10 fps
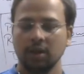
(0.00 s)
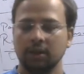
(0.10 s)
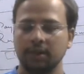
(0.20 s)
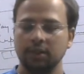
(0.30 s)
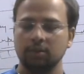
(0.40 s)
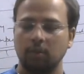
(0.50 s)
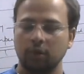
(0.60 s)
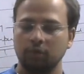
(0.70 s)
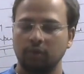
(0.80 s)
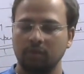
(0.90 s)
These
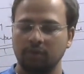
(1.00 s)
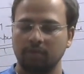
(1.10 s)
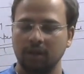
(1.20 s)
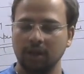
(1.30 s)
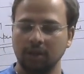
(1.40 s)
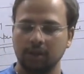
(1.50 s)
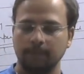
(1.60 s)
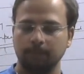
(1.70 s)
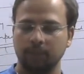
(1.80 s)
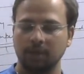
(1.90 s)
modern form of money,
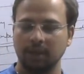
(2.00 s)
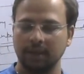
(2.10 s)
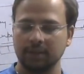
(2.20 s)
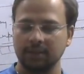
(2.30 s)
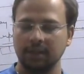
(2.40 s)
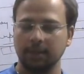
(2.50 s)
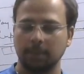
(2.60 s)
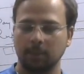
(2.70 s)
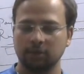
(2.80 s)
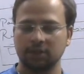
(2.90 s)
currency and
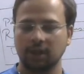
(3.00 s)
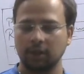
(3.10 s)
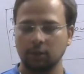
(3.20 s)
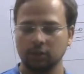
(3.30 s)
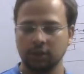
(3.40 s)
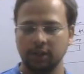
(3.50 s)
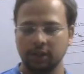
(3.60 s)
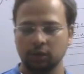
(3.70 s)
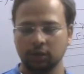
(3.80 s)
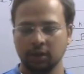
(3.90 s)
deposits are closely
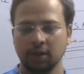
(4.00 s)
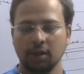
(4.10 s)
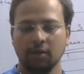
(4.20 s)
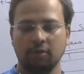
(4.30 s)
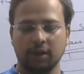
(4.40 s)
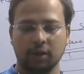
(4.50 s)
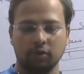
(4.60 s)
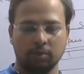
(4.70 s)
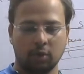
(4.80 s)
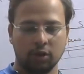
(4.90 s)
linked to the working of
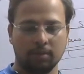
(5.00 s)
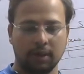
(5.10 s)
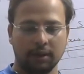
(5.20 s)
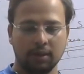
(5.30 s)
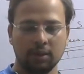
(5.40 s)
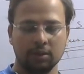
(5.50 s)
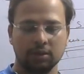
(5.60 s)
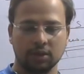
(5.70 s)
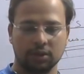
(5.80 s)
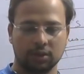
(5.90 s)
the modern banking
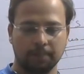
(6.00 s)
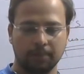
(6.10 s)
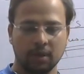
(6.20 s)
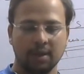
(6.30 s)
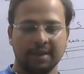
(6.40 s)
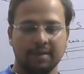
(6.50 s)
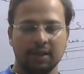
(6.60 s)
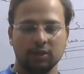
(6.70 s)
system. Right.